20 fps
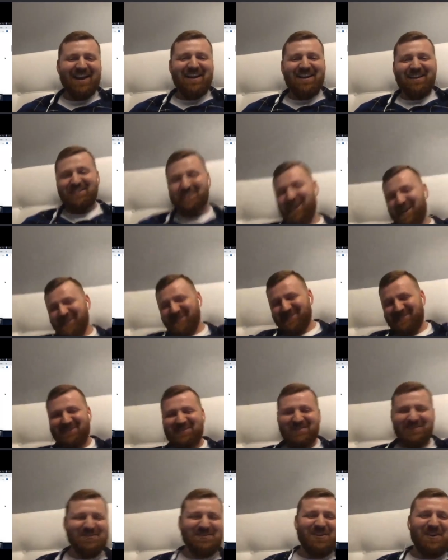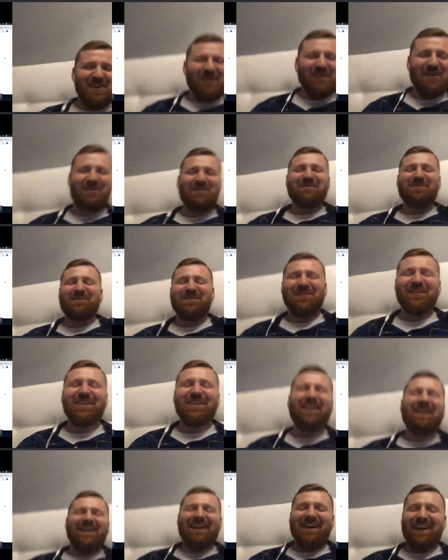Yeah, it's
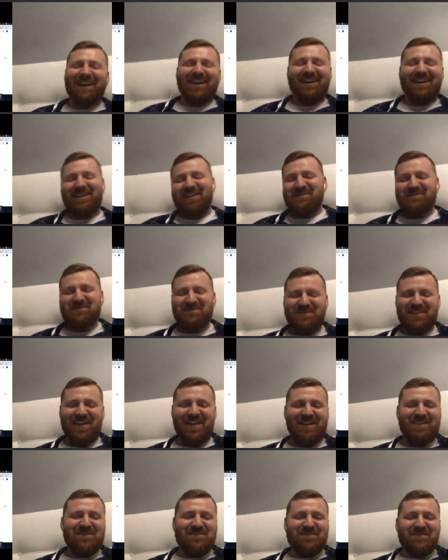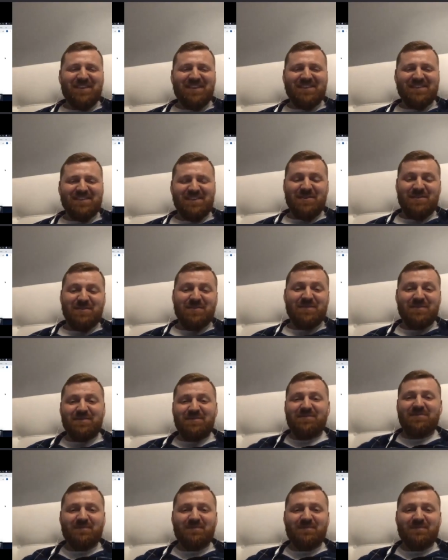colorful. So